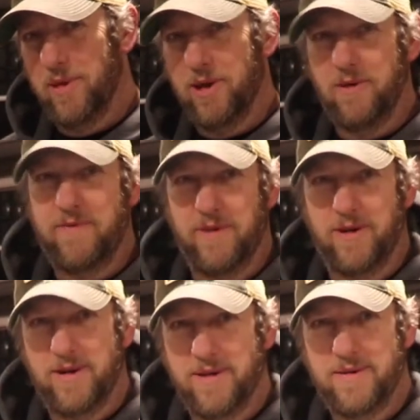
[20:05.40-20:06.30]
below
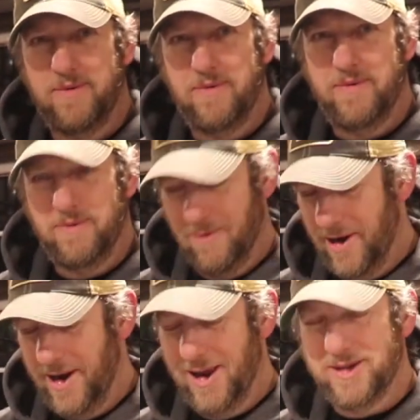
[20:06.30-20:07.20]
for
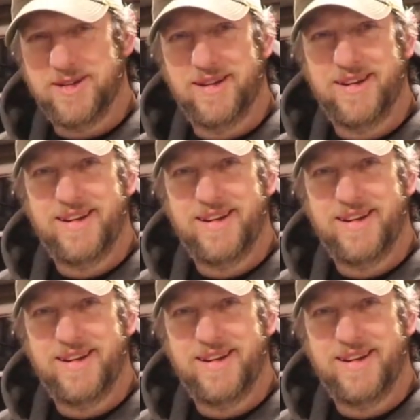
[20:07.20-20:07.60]
what it is.